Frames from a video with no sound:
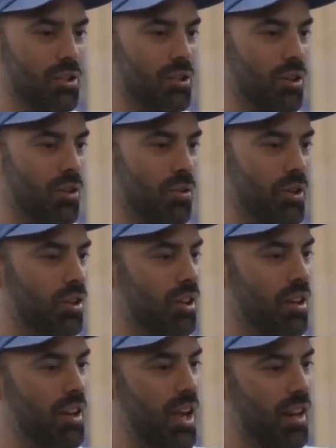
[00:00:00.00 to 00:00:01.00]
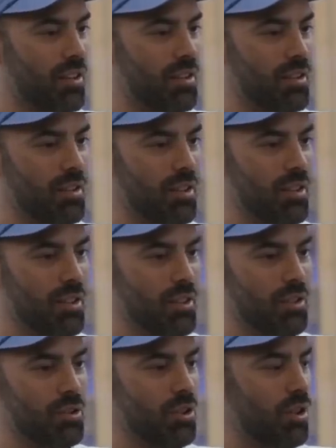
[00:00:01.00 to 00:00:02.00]
you know, they'll connect,
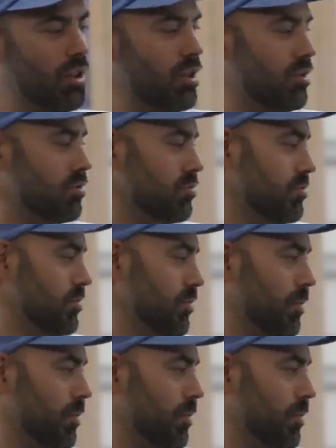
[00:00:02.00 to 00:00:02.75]
you know,